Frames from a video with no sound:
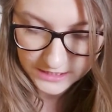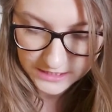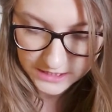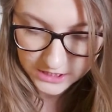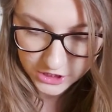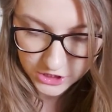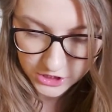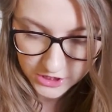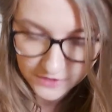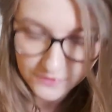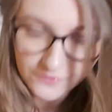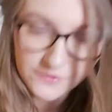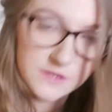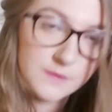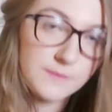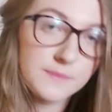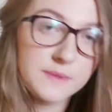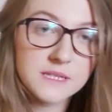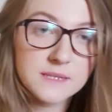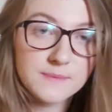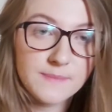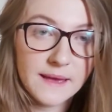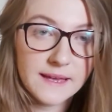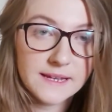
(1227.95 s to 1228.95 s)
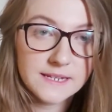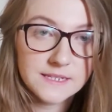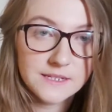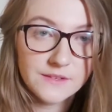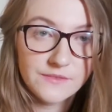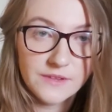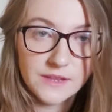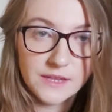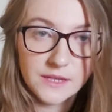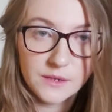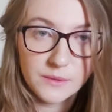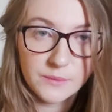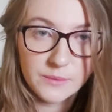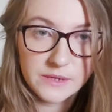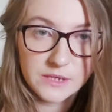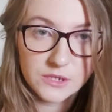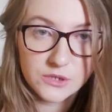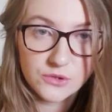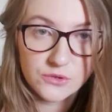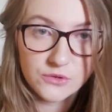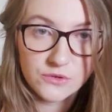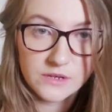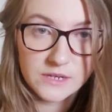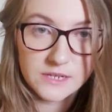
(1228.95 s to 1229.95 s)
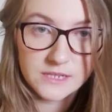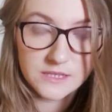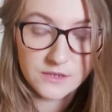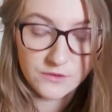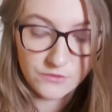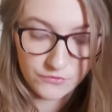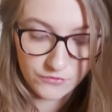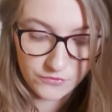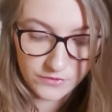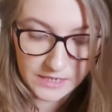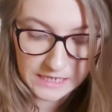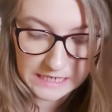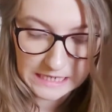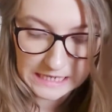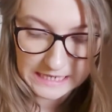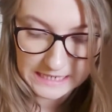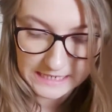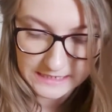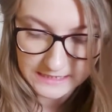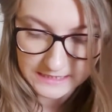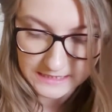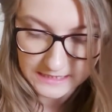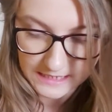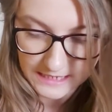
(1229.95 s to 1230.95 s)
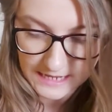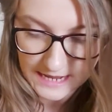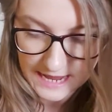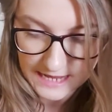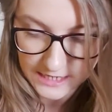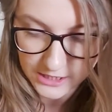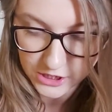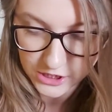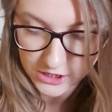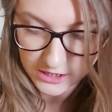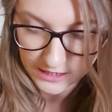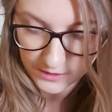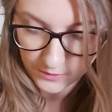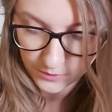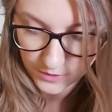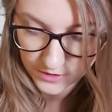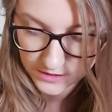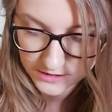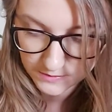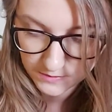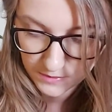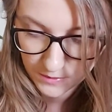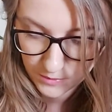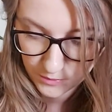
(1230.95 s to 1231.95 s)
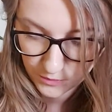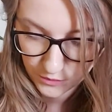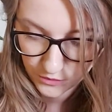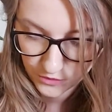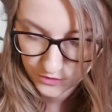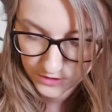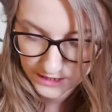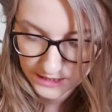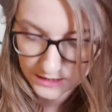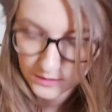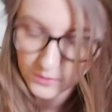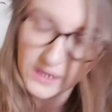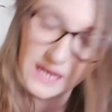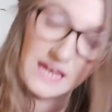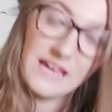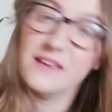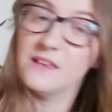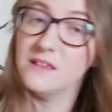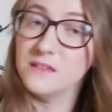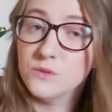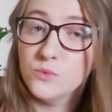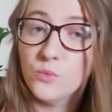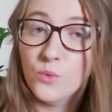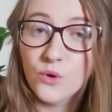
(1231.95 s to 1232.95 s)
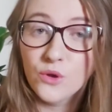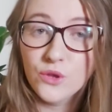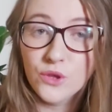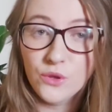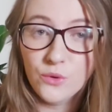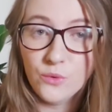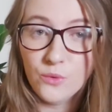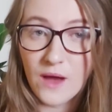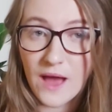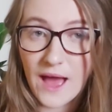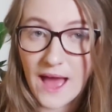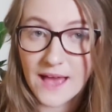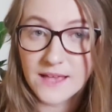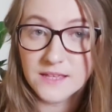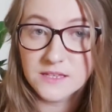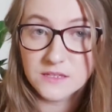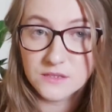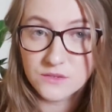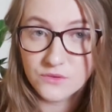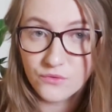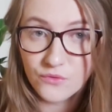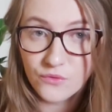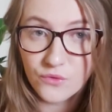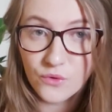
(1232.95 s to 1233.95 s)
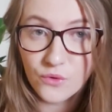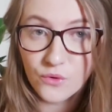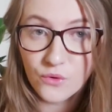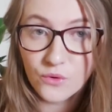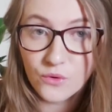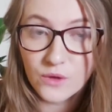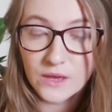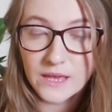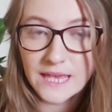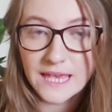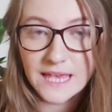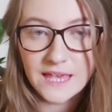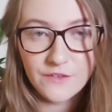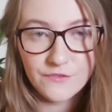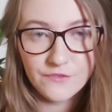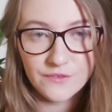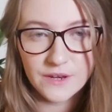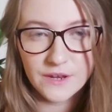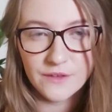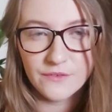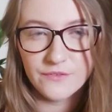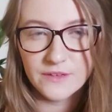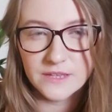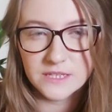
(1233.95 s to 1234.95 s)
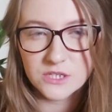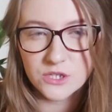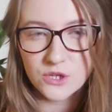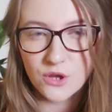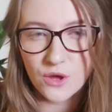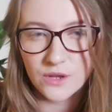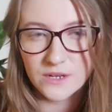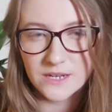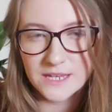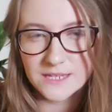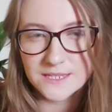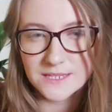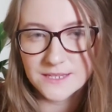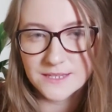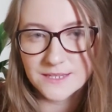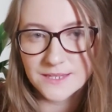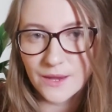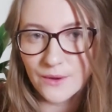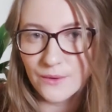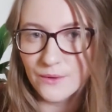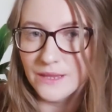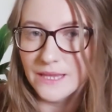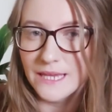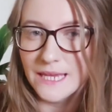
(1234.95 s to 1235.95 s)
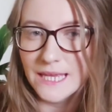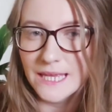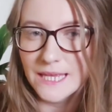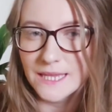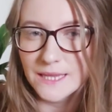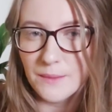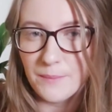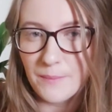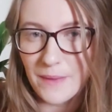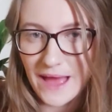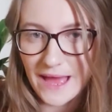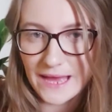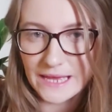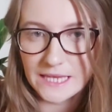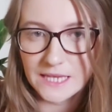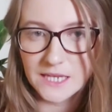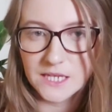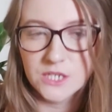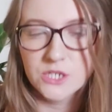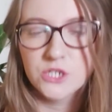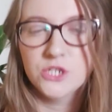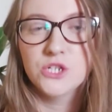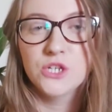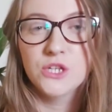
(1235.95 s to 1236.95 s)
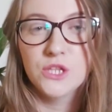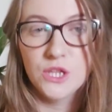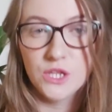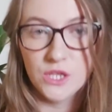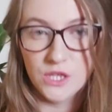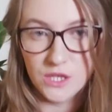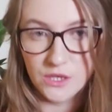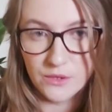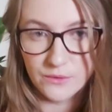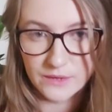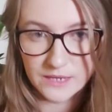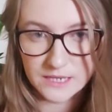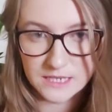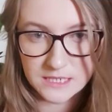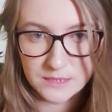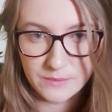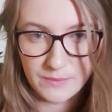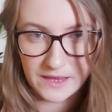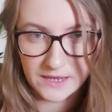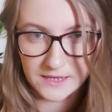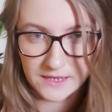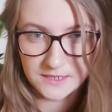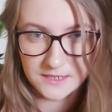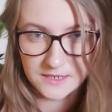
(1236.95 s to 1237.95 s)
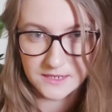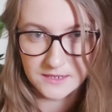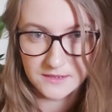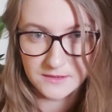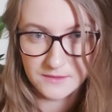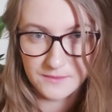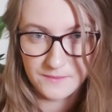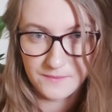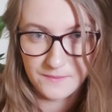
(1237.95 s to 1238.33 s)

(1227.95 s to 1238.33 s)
shift your perspective a little bit, Taurus, and realize that actually what's been brought in is what you asked for, even if it's not necessarily in the package that you expected.